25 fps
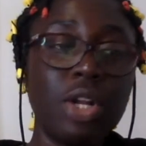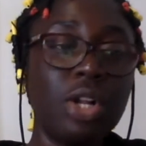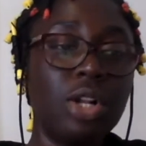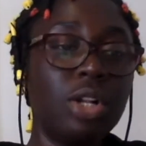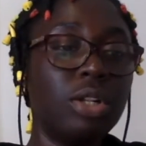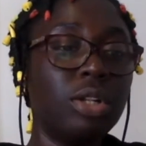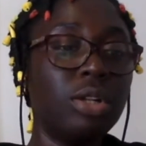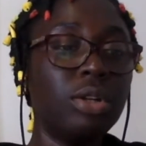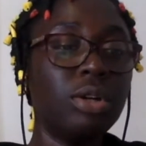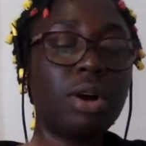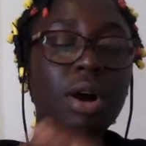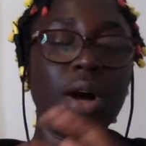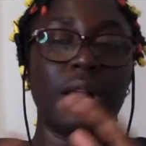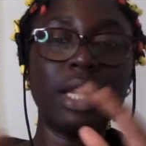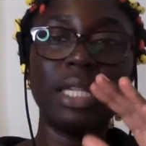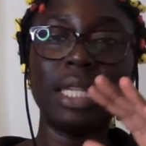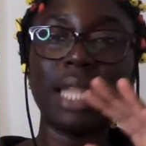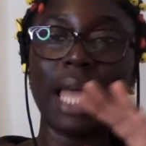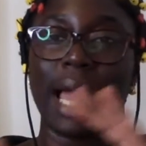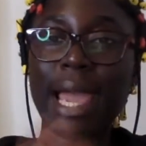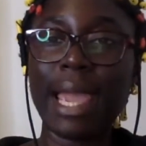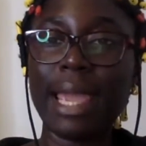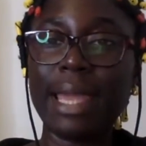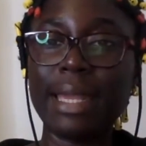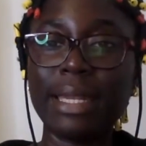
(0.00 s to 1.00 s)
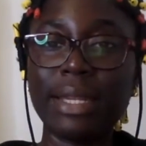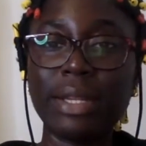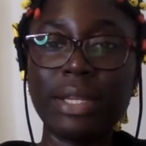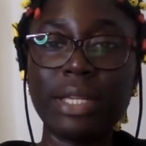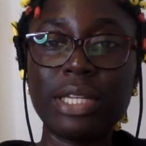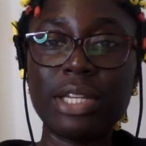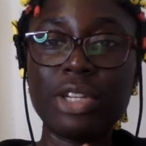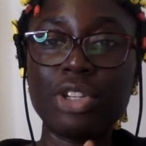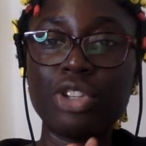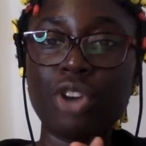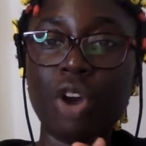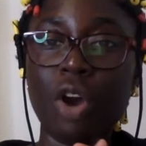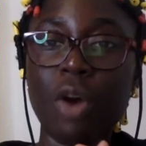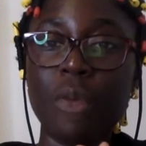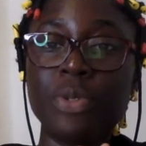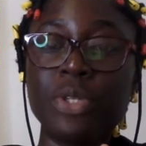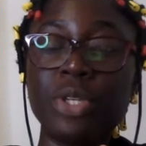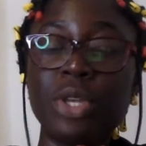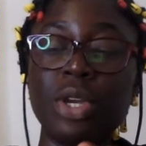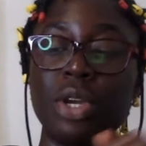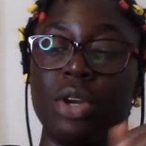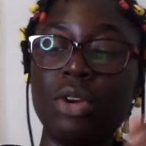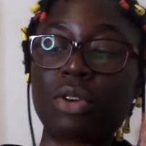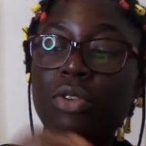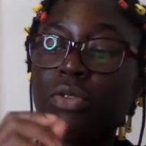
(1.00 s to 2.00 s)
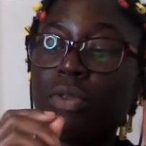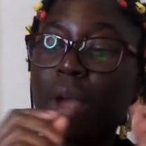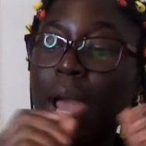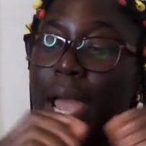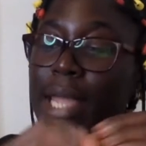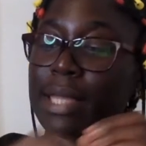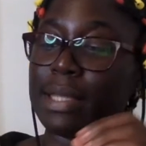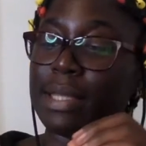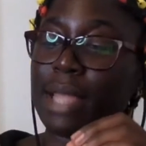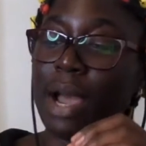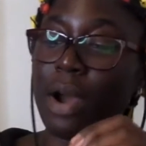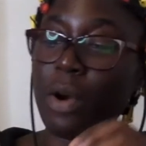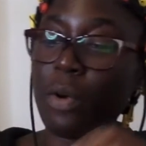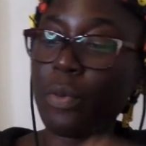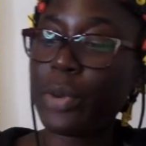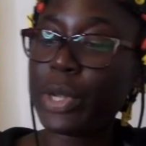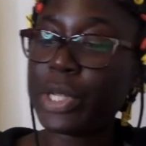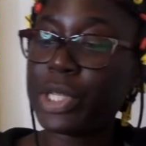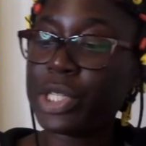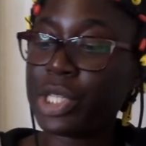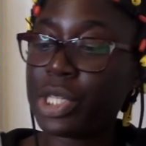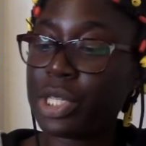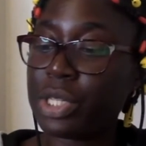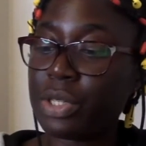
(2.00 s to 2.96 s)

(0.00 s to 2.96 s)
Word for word: look online in the shops write down which